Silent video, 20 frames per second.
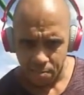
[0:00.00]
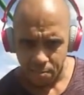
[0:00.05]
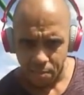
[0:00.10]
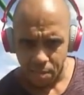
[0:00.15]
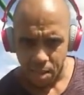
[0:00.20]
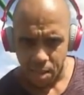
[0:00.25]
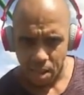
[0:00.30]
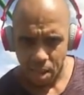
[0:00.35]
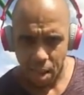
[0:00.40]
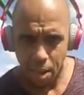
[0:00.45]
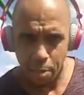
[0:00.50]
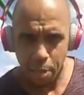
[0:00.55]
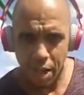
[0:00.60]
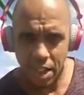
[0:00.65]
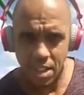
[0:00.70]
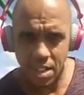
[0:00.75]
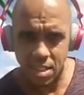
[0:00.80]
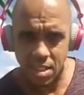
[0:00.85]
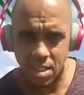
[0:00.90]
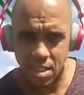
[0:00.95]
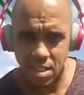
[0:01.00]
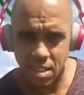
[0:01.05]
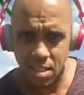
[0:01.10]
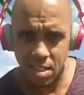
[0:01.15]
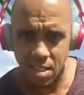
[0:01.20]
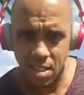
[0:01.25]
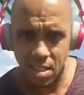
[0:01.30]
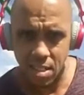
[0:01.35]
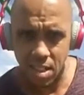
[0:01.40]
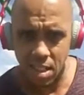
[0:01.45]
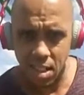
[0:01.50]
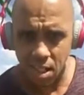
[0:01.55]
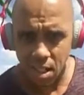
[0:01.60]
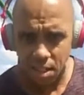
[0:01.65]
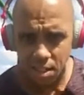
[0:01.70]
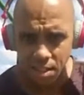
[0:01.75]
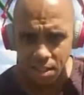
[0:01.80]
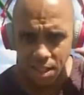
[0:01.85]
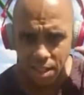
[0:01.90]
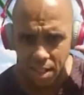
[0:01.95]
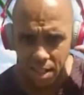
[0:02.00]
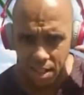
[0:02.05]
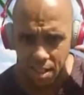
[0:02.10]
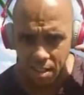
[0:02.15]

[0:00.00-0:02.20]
I bet it's still on thingy.